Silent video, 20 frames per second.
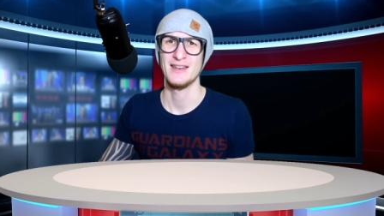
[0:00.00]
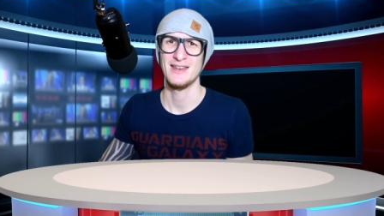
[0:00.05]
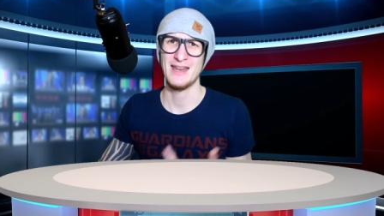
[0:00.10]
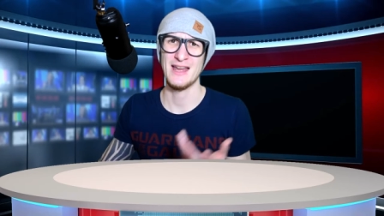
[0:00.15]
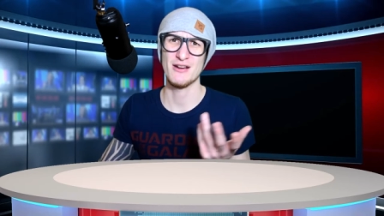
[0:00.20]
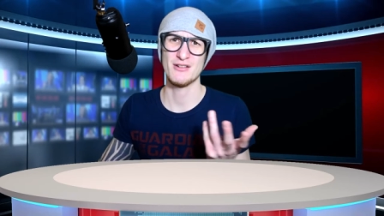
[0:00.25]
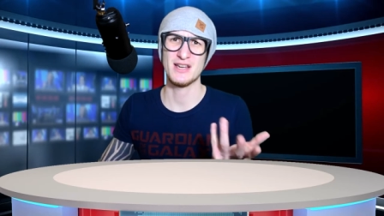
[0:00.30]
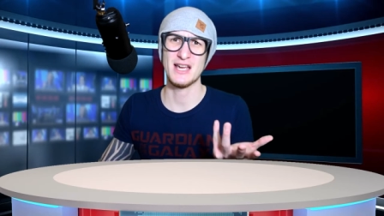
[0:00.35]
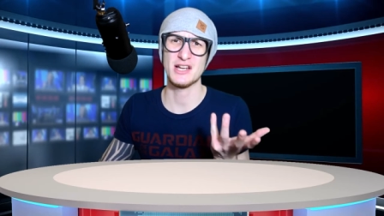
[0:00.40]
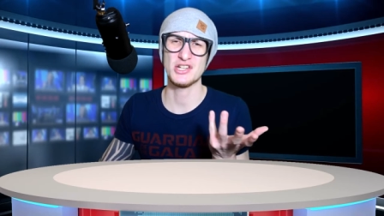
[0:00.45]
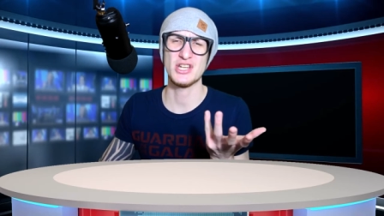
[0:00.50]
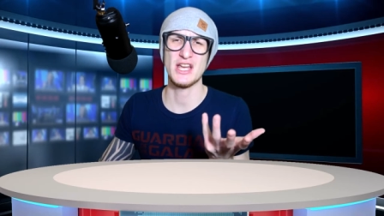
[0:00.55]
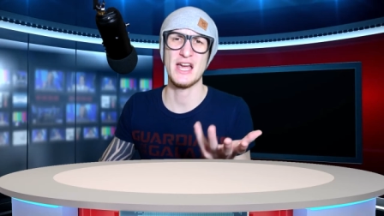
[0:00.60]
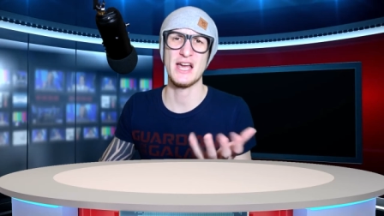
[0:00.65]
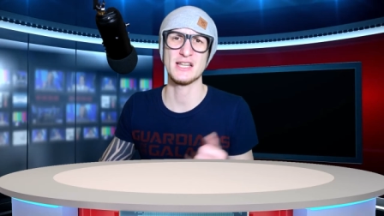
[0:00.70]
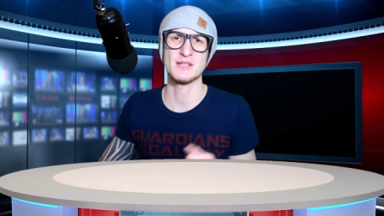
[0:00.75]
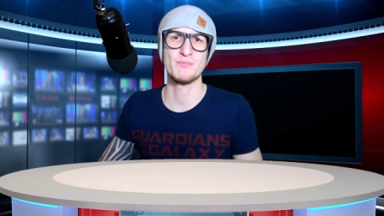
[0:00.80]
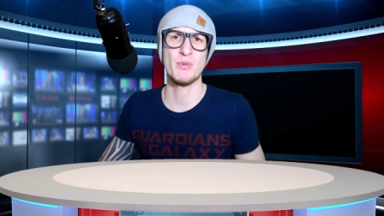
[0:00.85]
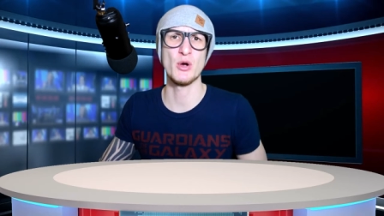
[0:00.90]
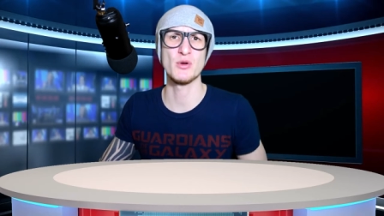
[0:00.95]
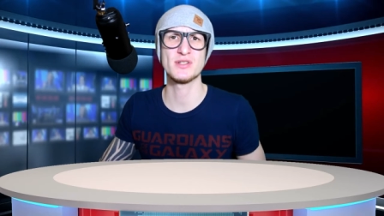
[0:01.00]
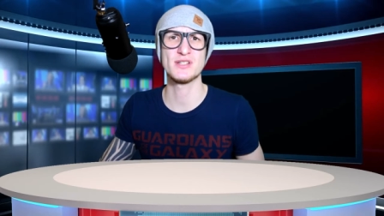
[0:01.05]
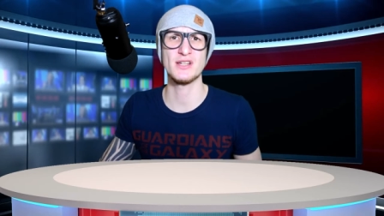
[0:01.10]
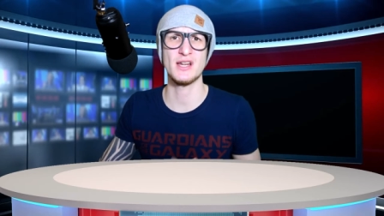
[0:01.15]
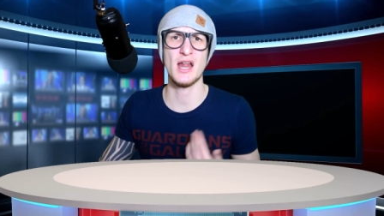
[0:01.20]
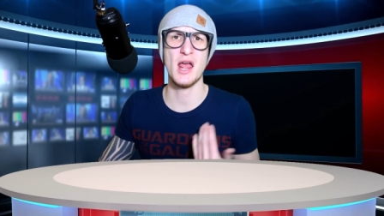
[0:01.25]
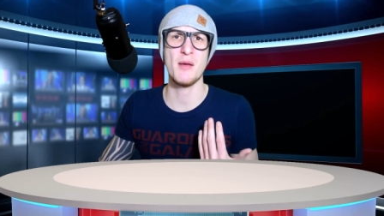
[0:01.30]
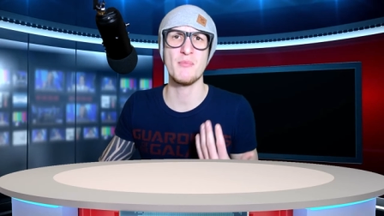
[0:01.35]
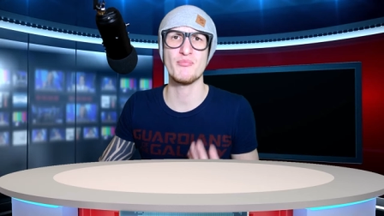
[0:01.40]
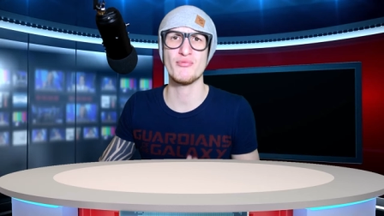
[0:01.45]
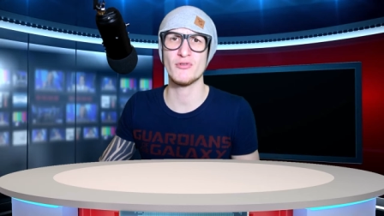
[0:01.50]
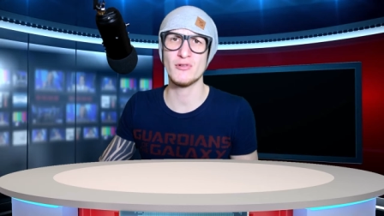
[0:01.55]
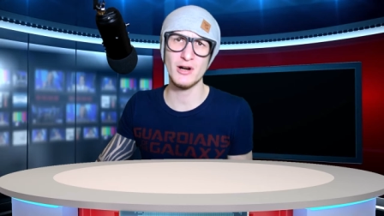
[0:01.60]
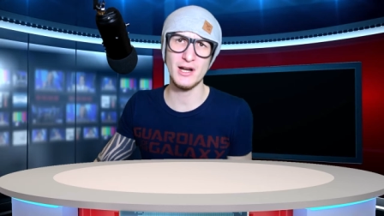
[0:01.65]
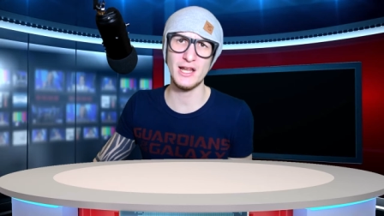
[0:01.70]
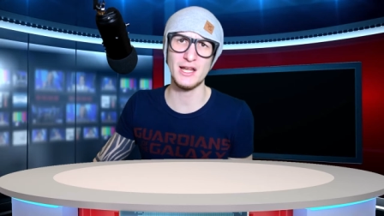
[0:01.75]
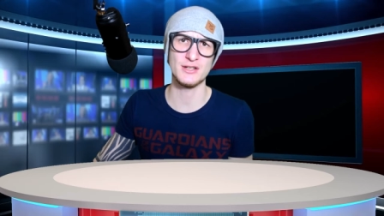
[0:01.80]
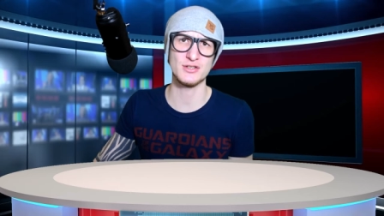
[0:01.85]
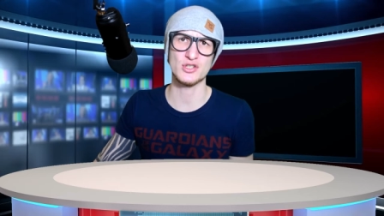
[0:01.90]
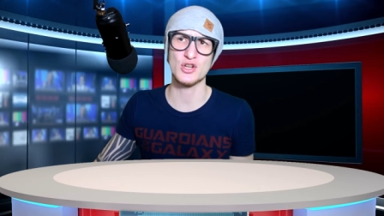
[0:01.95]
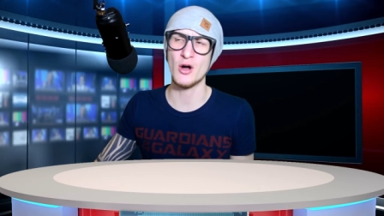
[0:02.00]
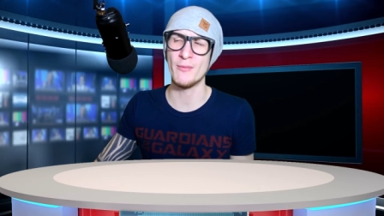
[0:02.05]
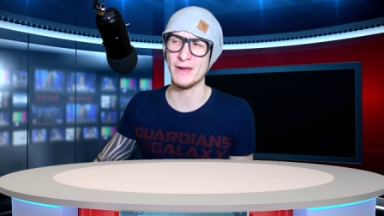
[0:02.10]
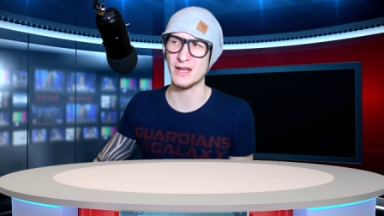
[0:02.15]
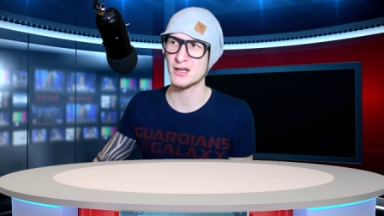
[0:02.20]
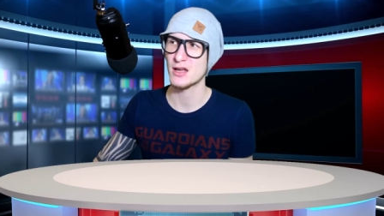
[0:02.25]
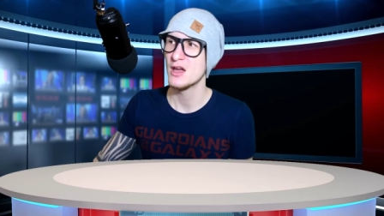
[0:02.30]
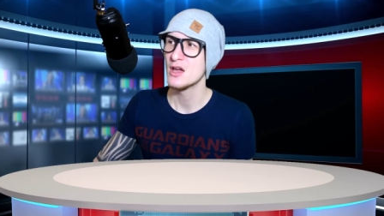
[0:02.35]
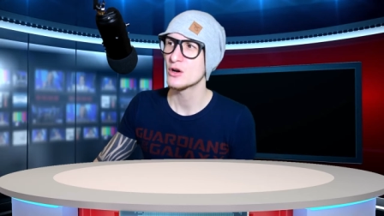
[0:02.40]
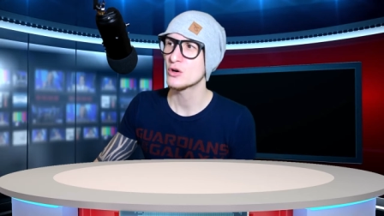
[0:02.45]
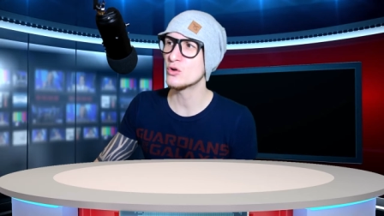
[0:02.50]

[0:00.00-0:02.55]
Now Kasia has posted a brilliant comic